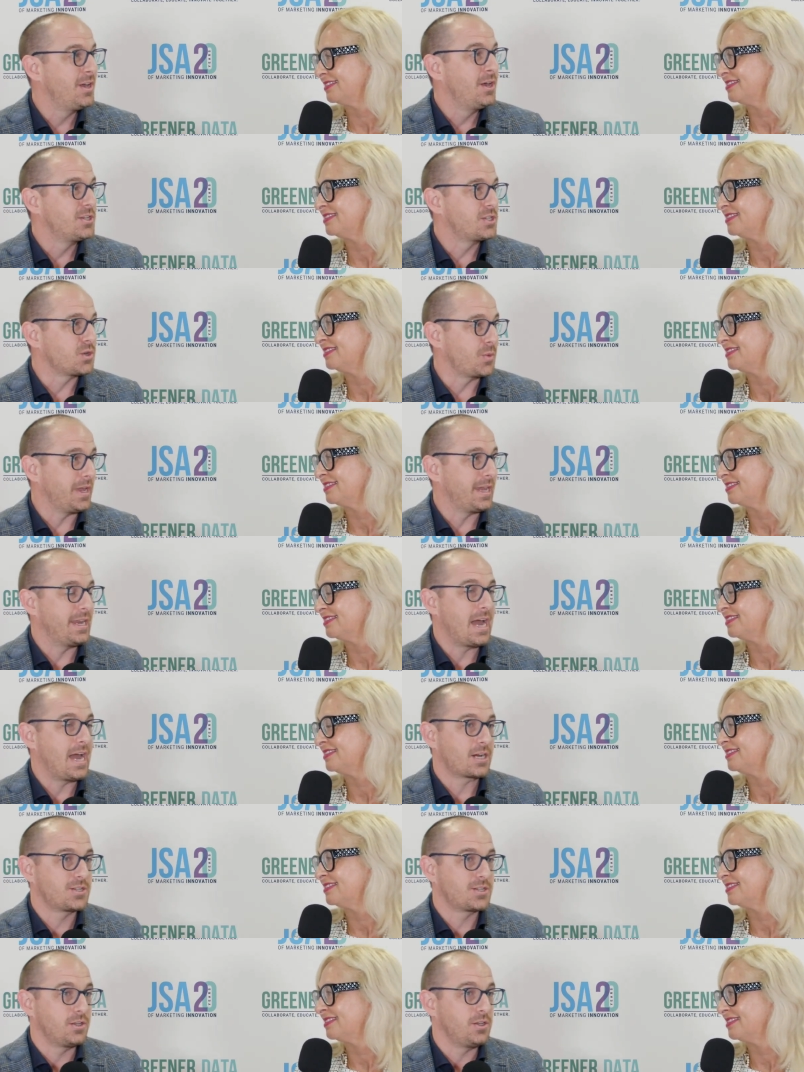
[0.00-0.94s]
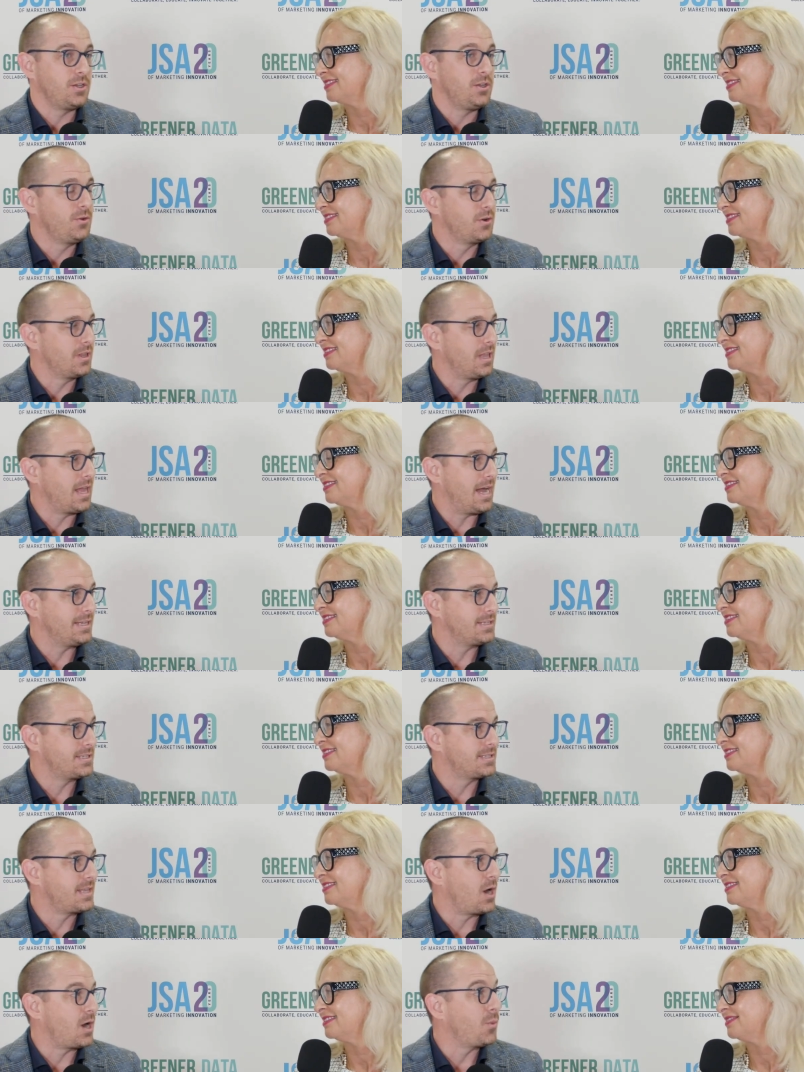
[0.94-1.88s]
Speaker 1: So we can actually
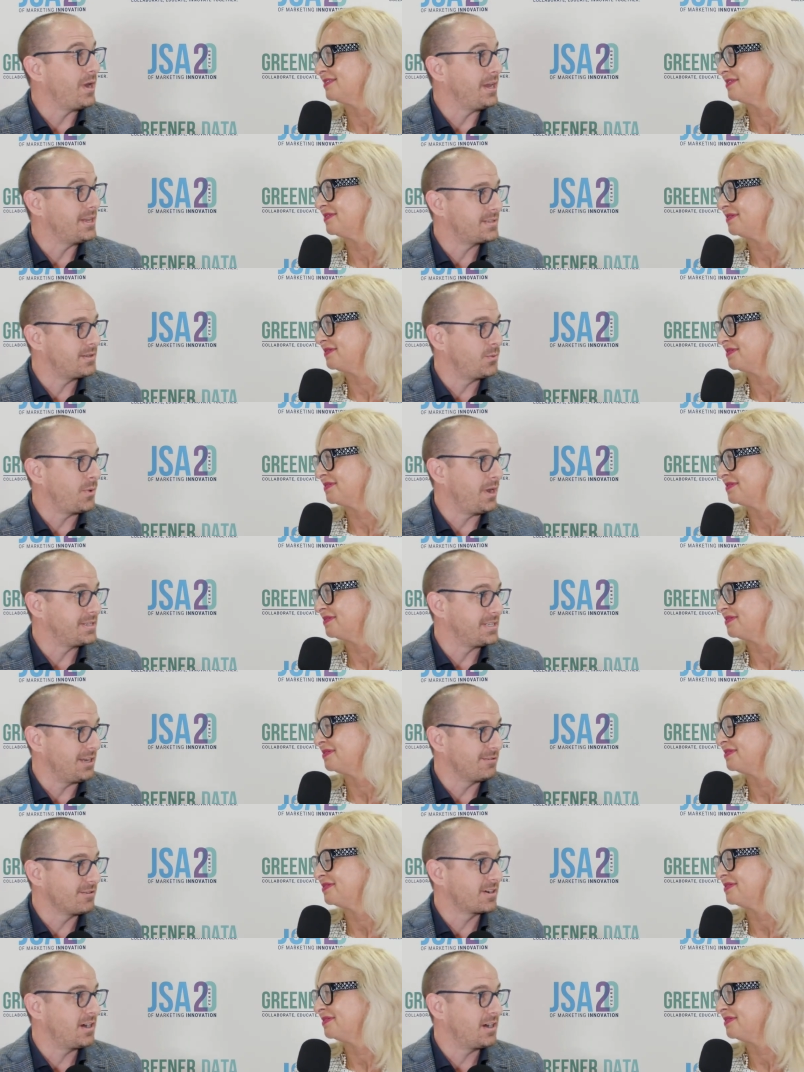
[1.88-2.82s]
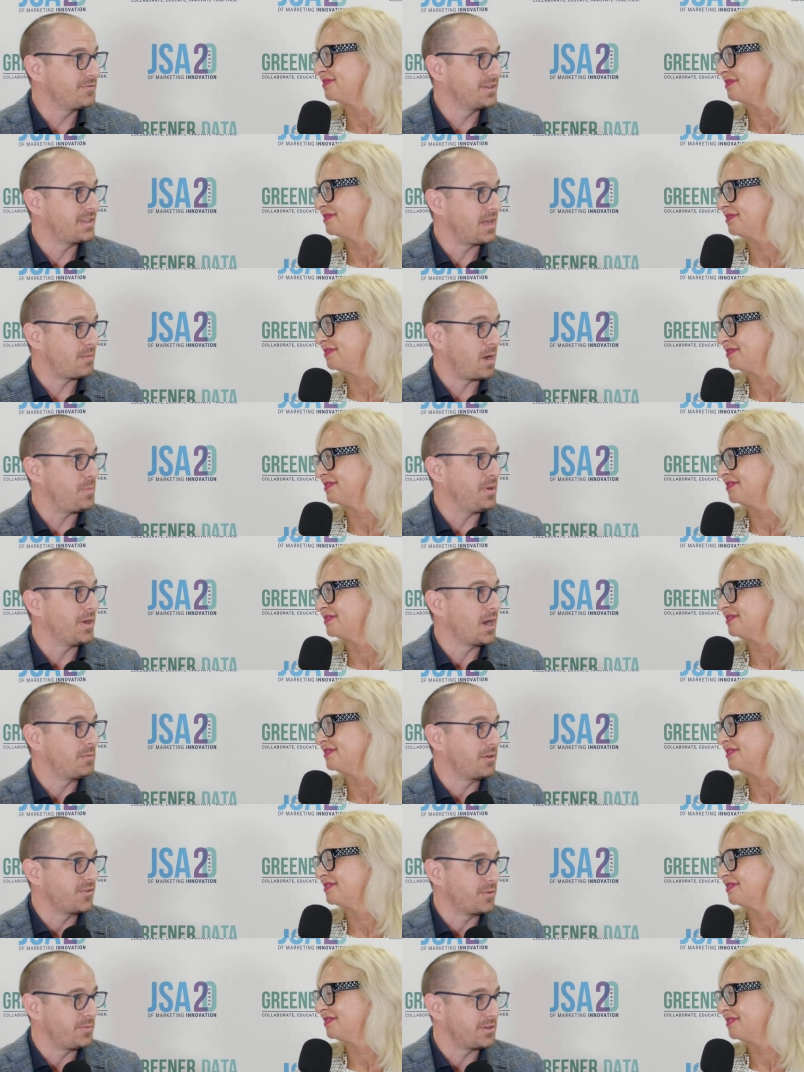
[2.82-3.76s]
utilize that waste, waste heat recovery that might be
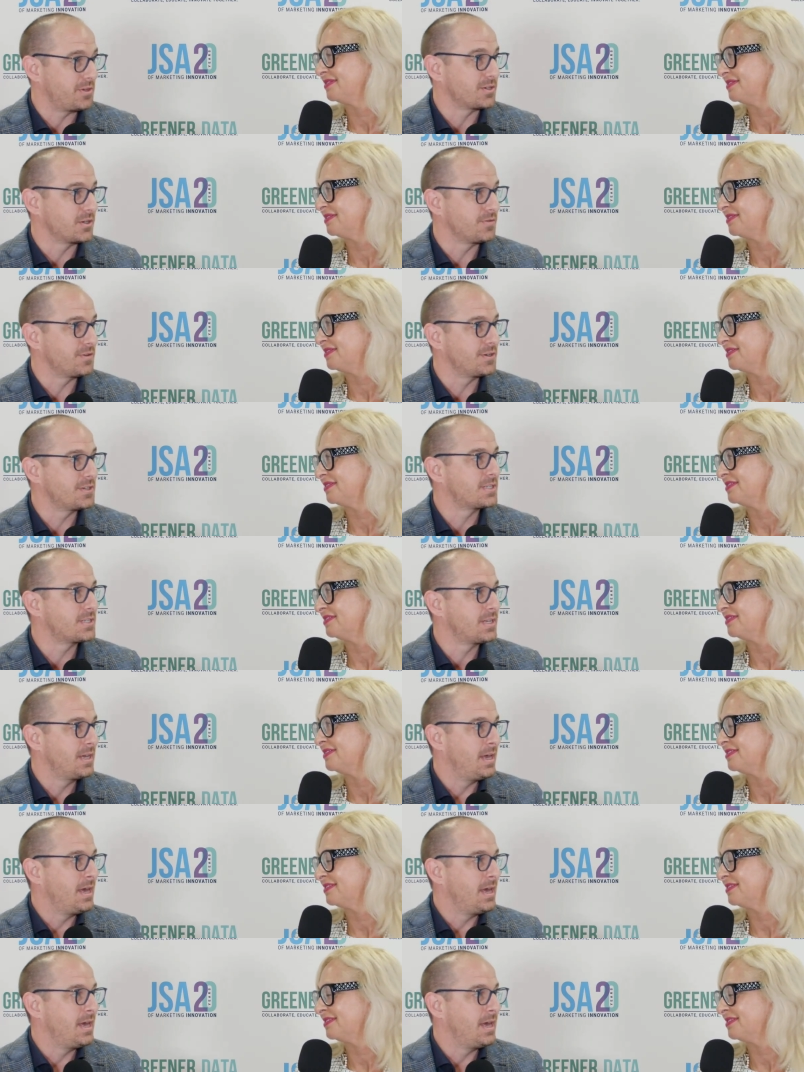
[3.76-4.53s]
coming from the servers.